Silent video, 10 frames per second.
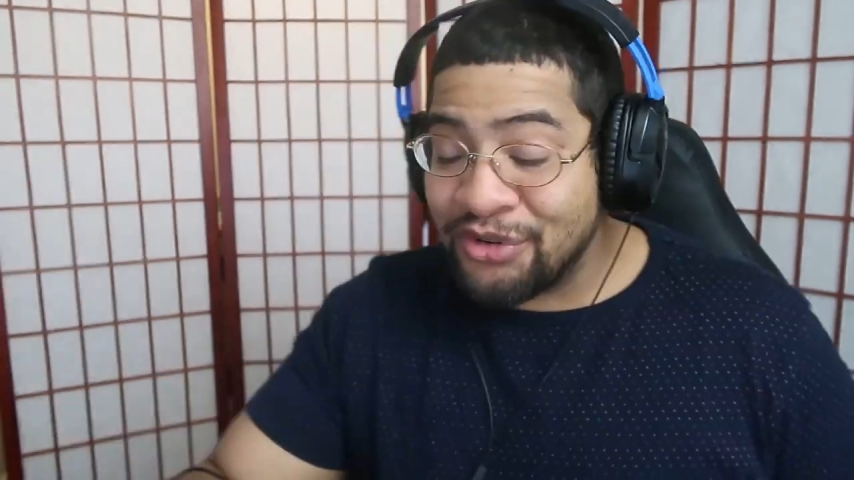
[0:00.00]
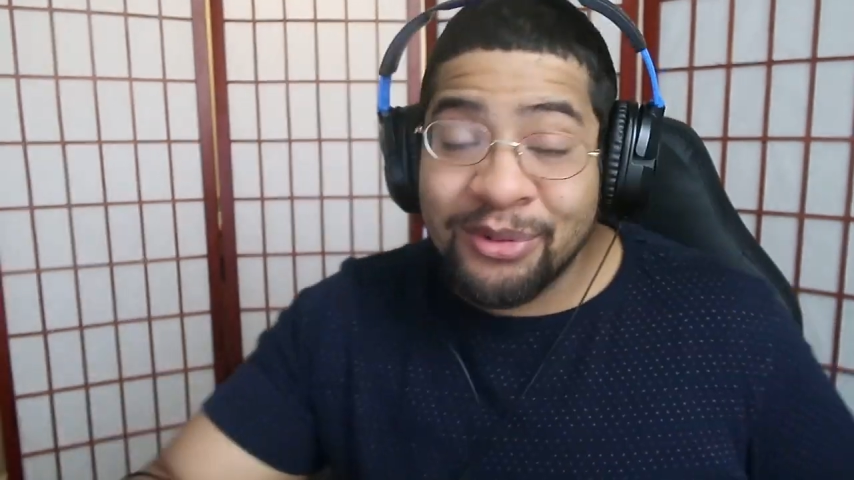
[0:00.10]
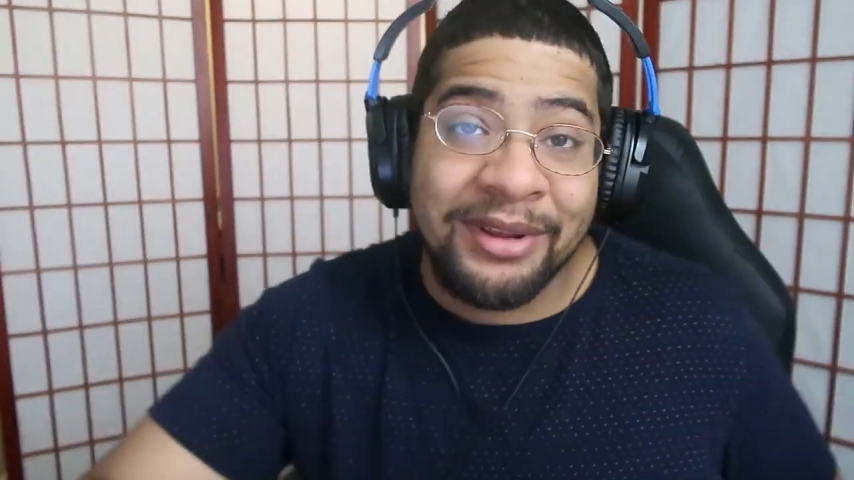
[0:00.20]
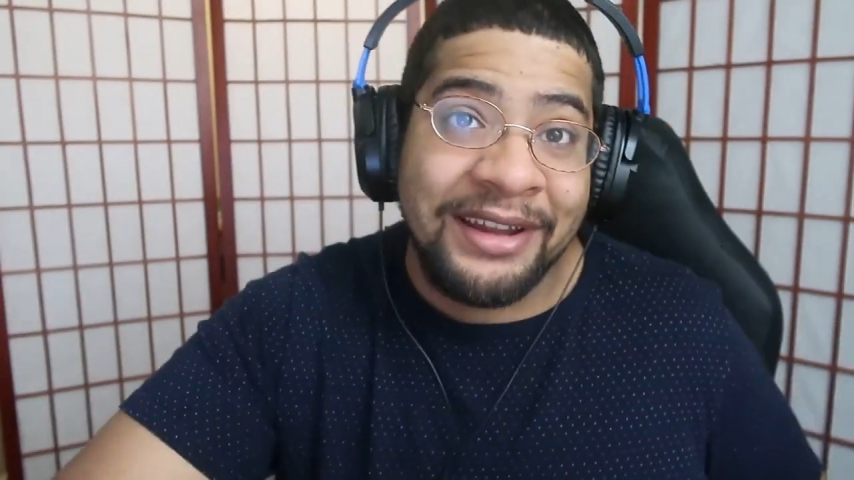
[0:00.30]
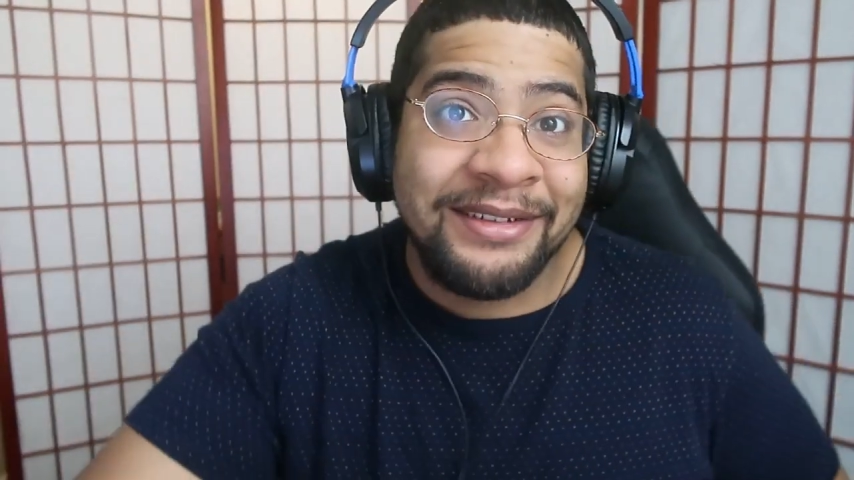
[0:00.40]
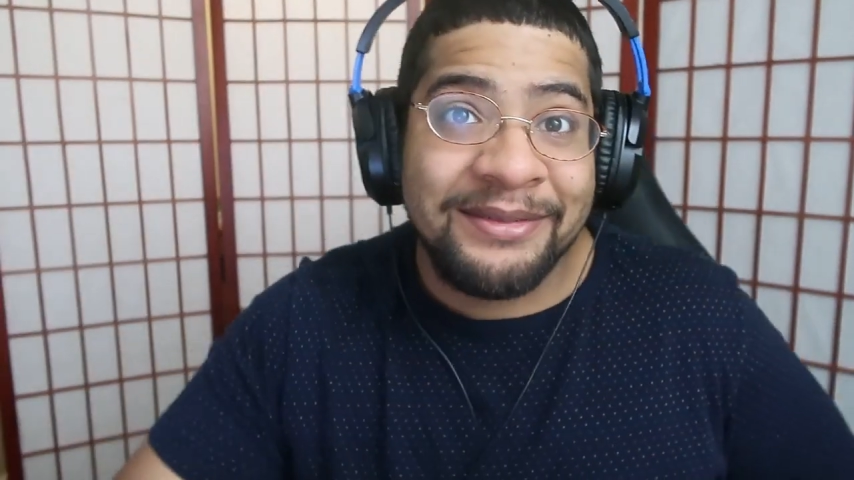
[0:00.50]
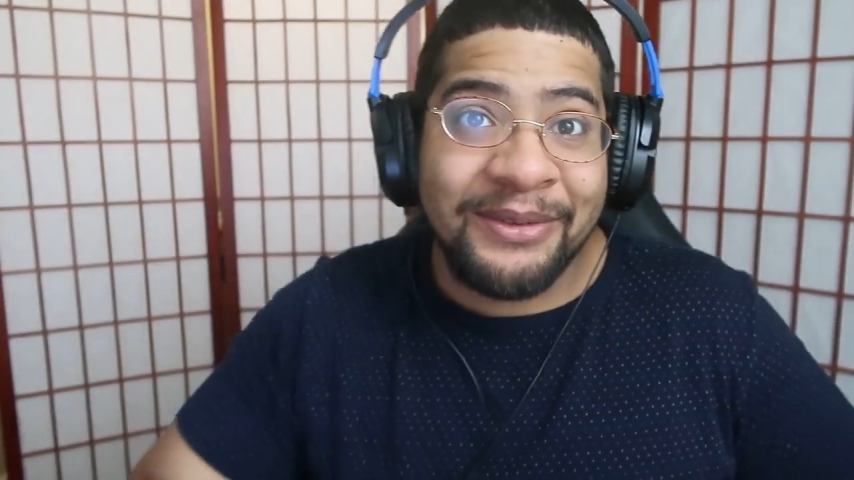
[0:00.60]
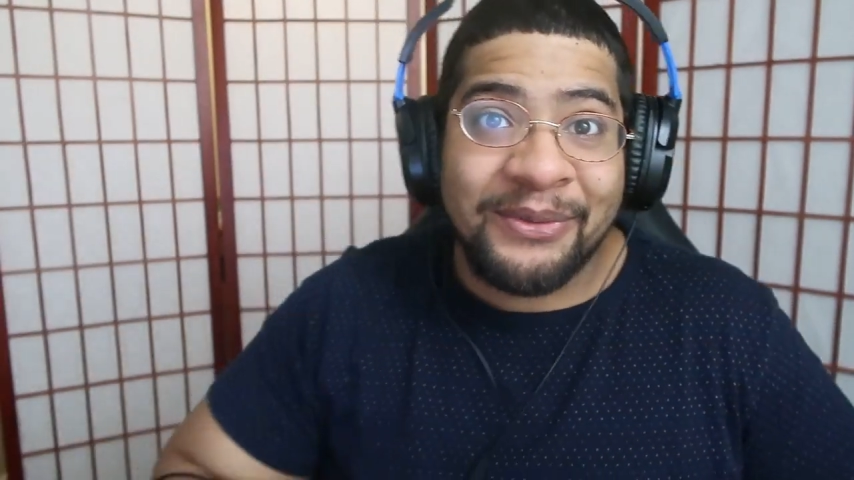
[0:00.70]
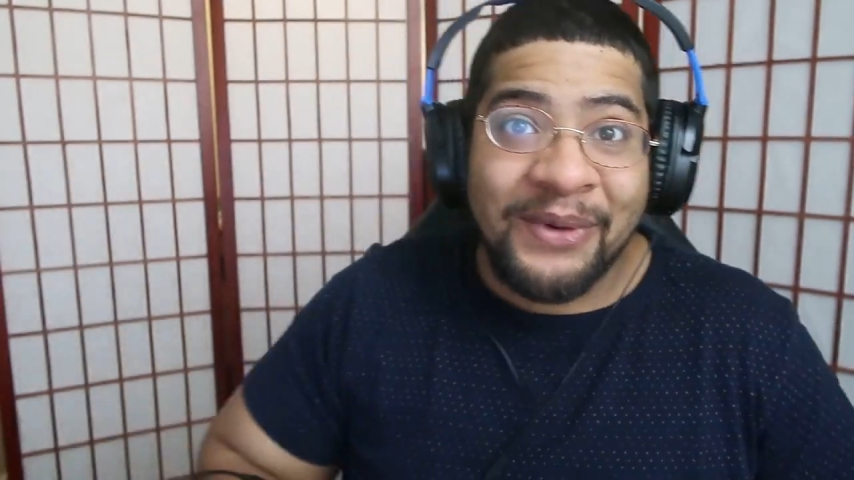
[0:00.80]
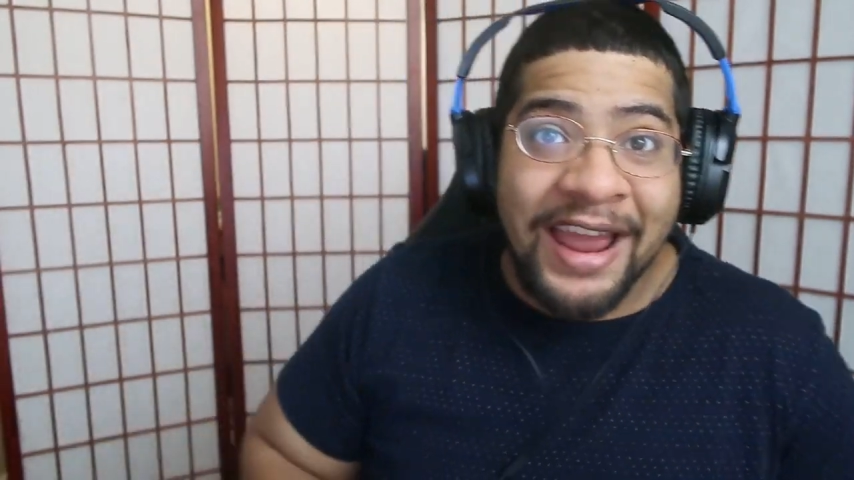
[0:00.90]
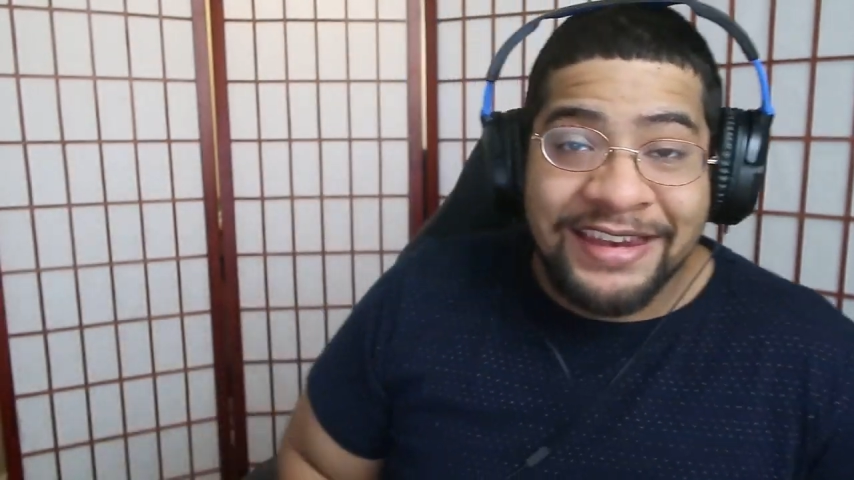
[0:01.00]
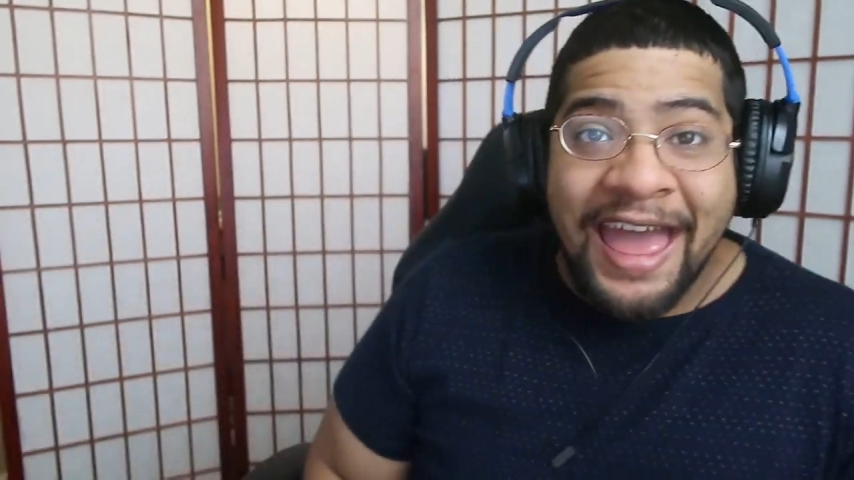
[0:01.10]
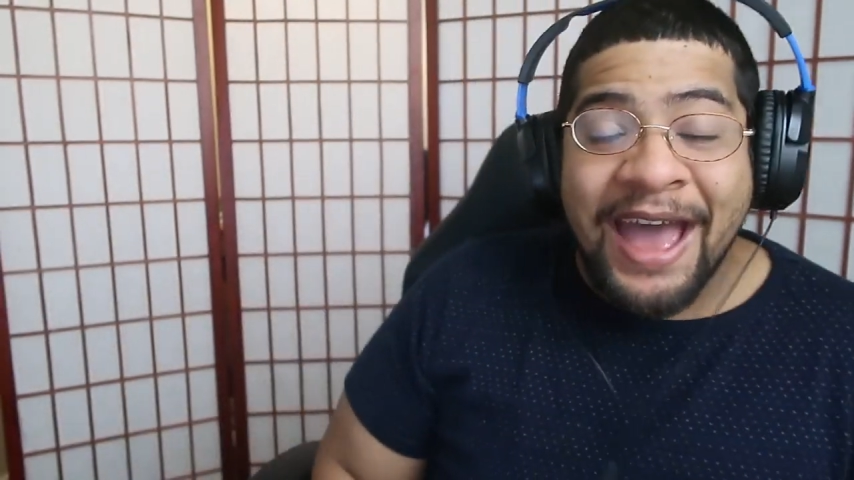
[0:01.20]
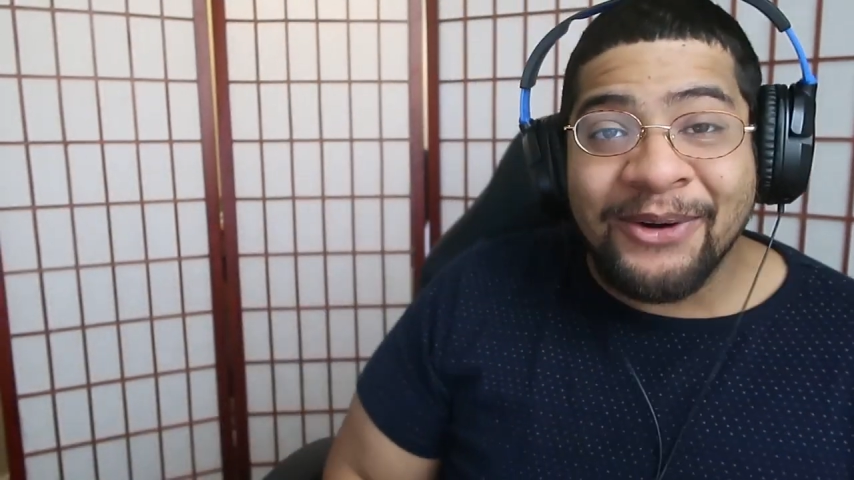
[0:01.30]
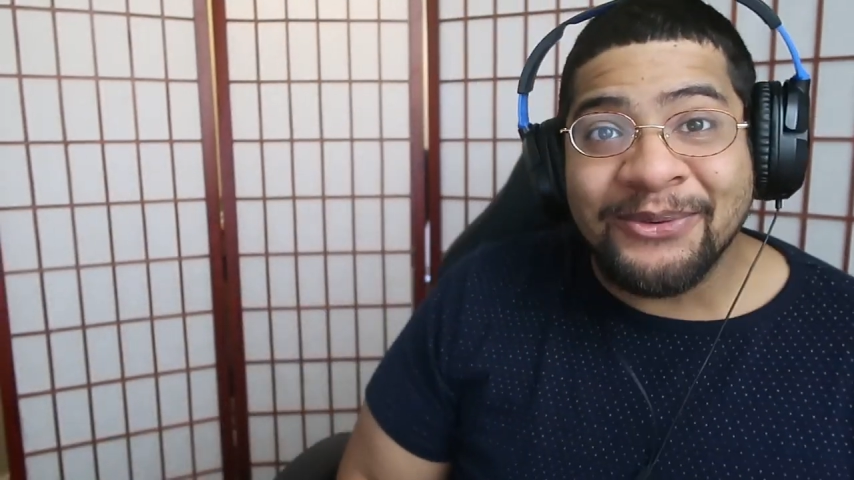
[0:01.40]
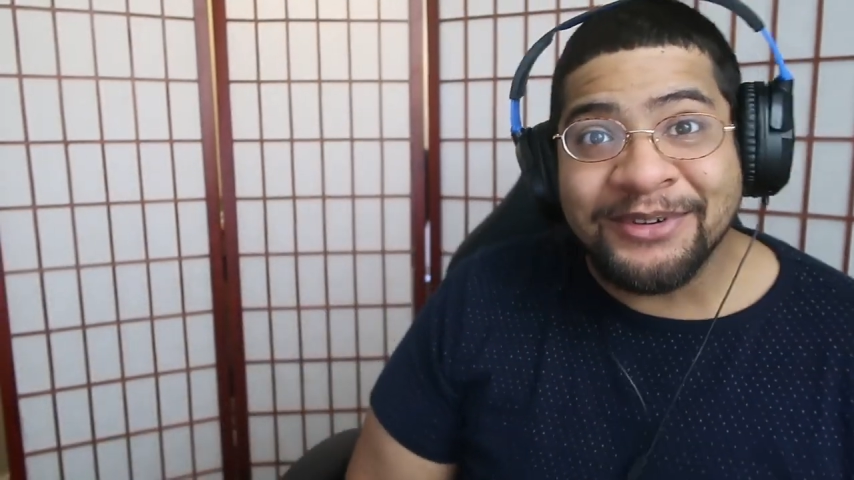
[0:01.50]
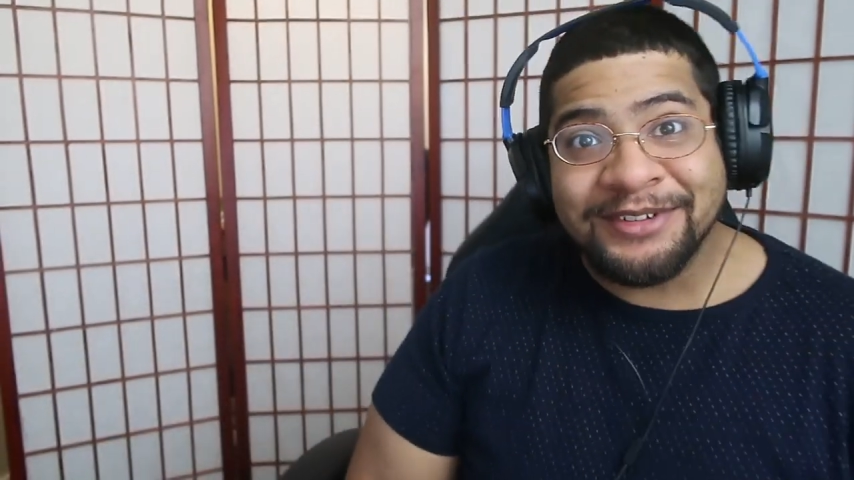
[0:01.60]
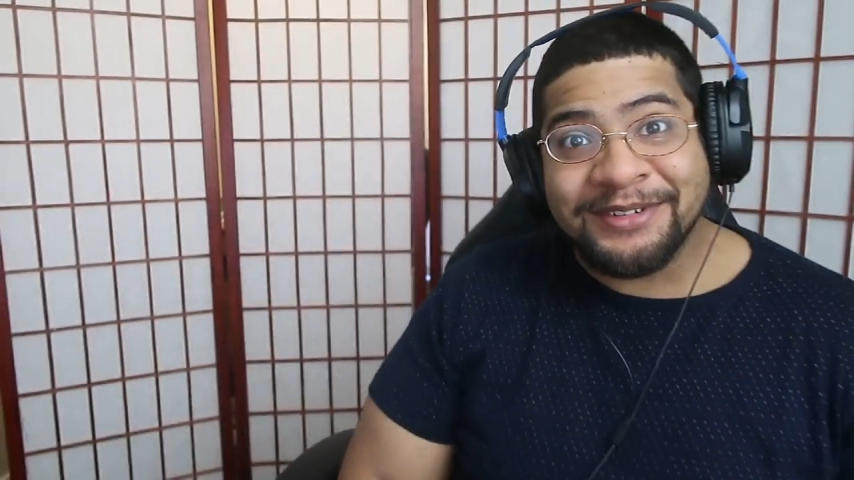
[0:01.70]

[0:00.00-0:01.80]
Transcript: truly, right now,